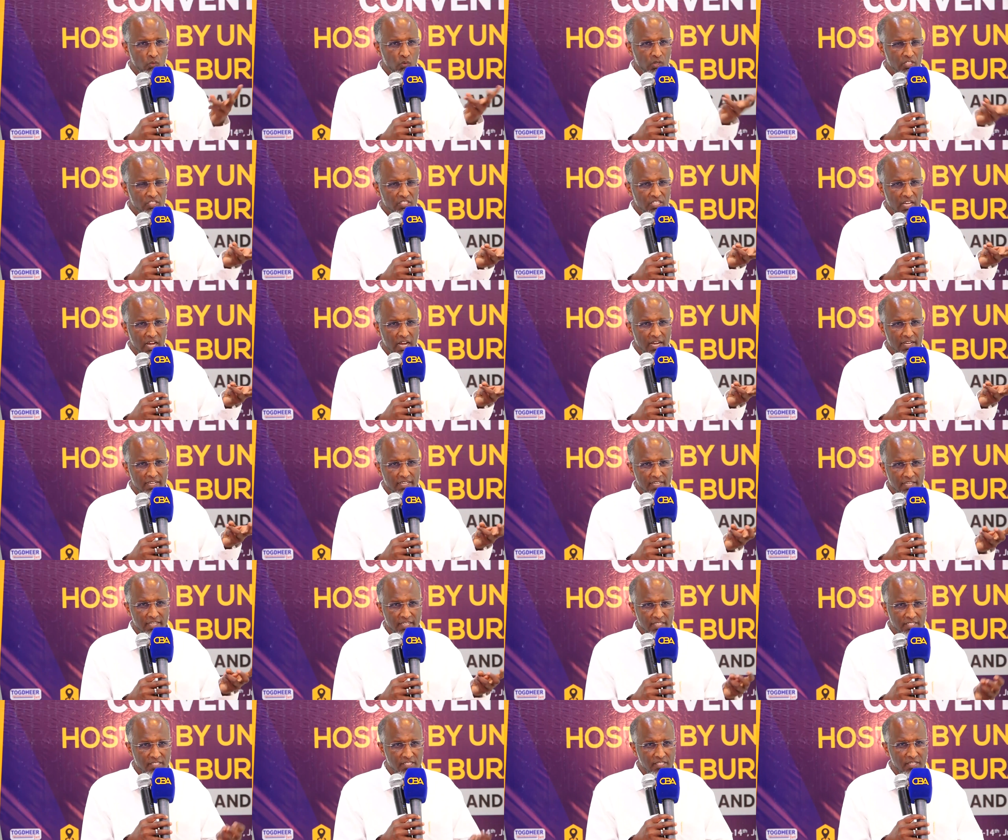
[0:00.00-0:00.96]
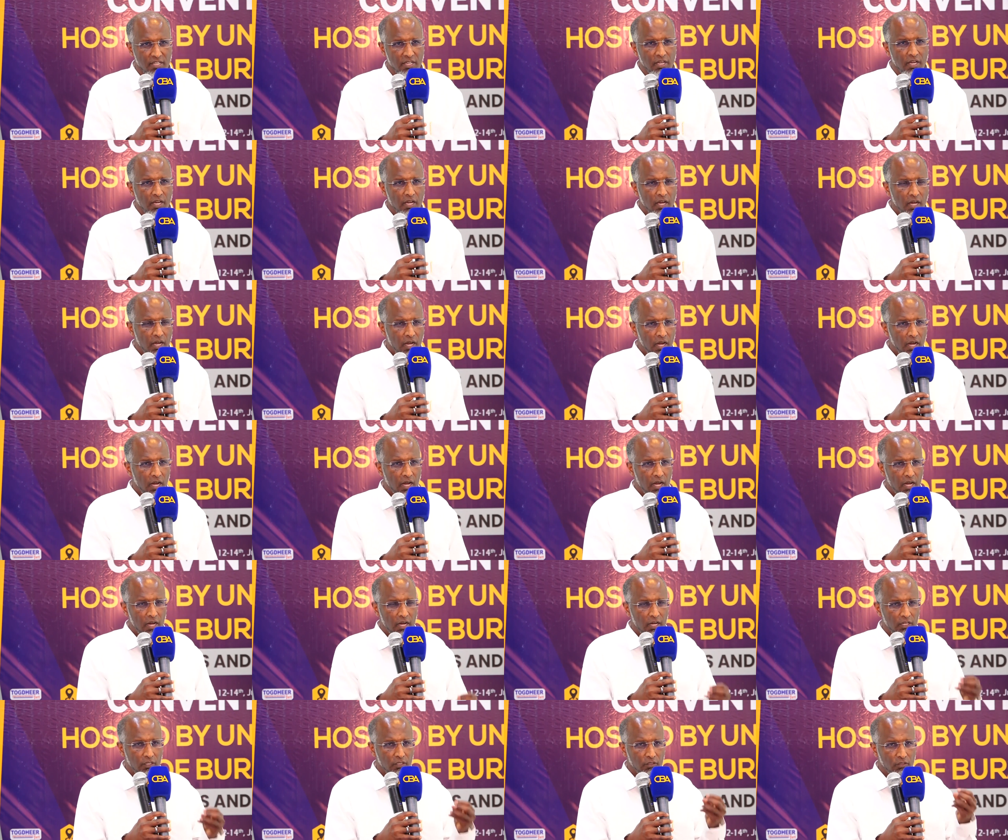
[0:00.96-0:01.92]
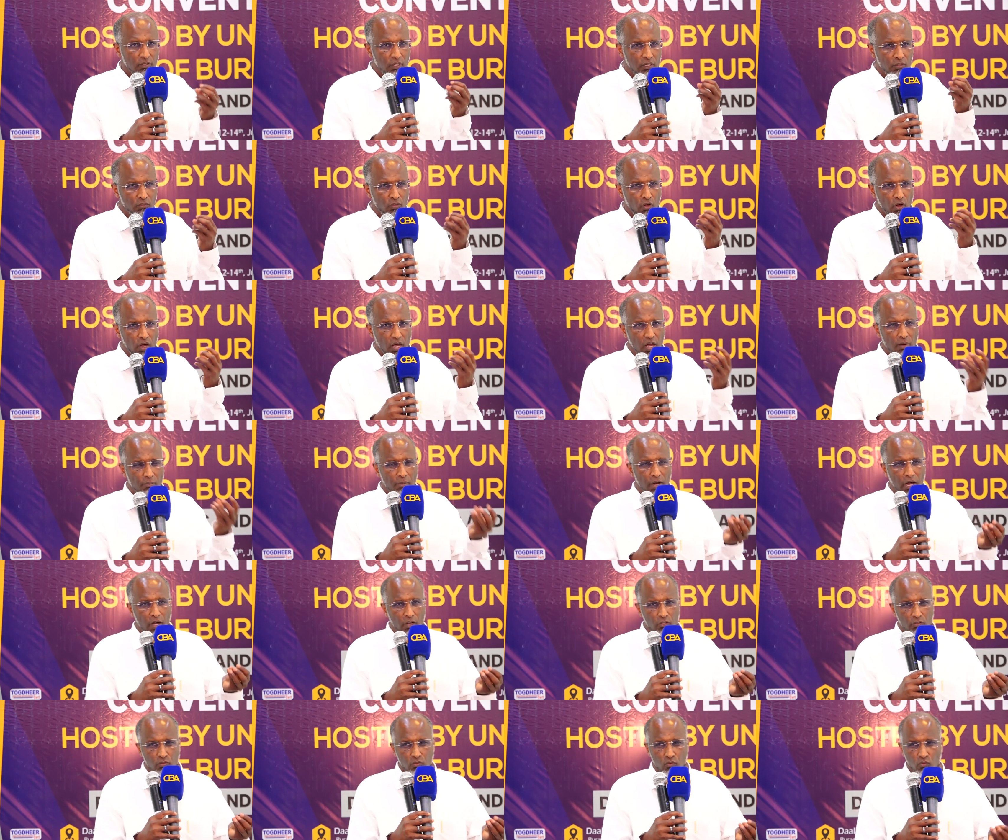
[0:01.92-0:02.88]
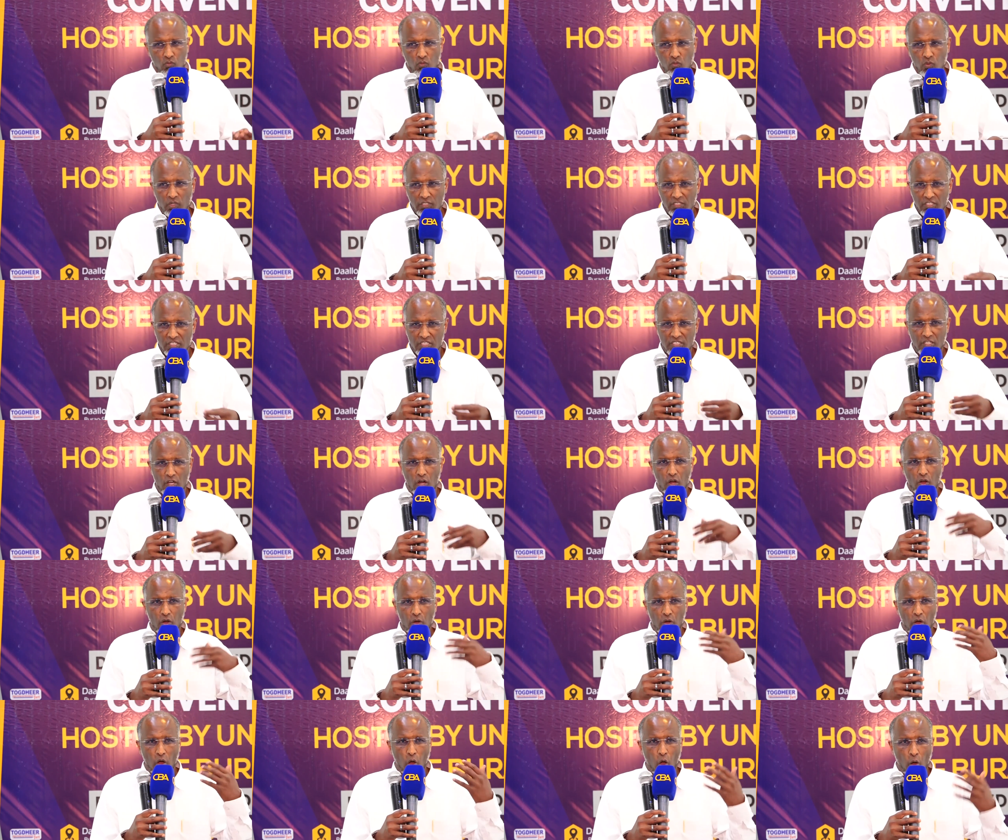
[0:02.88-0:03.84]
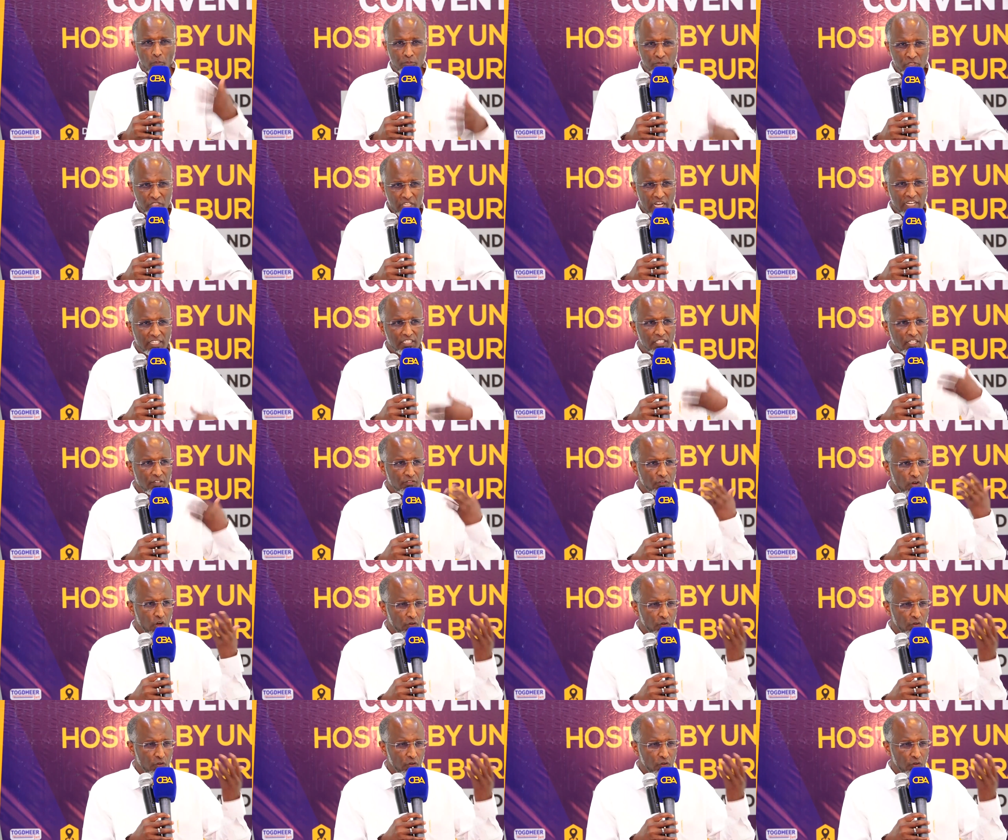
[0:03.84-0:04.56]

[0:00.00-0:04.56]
and what SAHA is, uh, talk about what is the objective